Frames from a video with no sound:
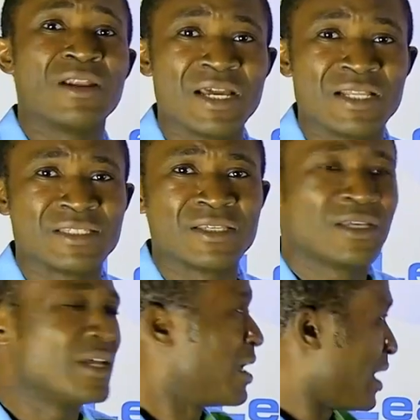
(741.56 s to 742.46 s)
your length.
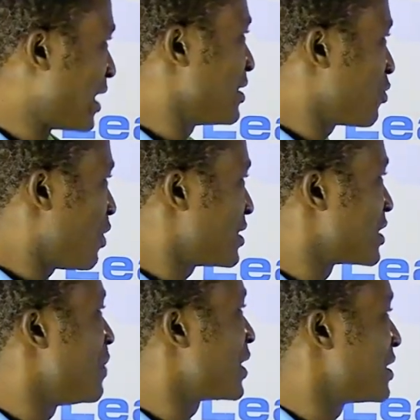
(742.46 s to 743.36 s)
And once
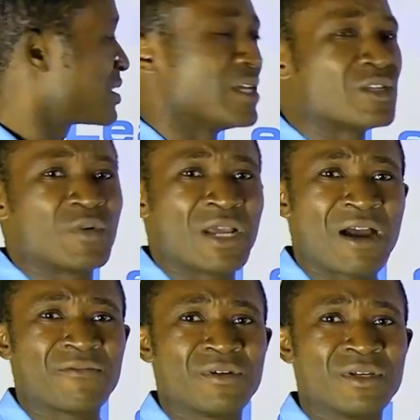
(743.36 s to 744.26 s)
it's making sense, we
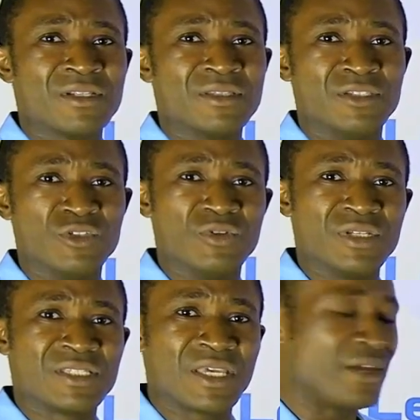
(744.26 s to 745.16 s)
have the
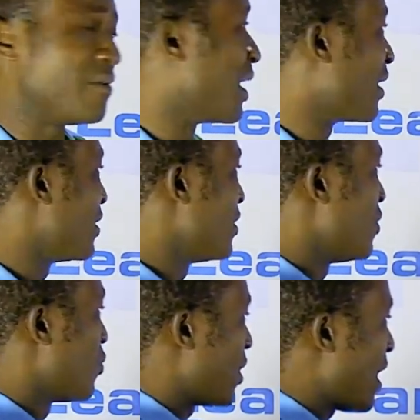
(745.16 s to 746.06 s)
unit area.
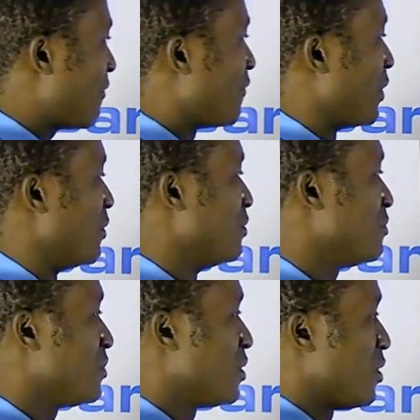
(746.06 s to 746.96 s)
We have
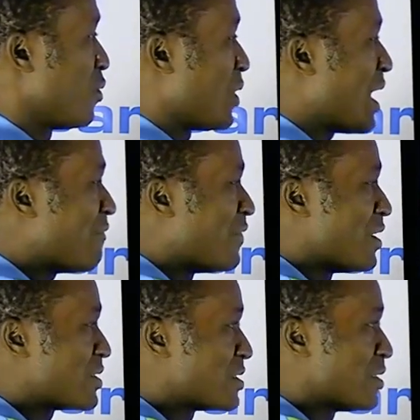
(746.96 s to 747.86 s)
volume, we have
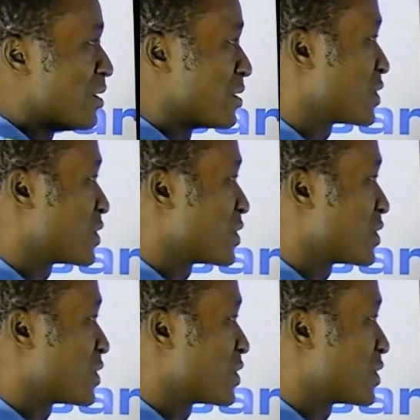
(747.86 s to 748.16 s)
velocity or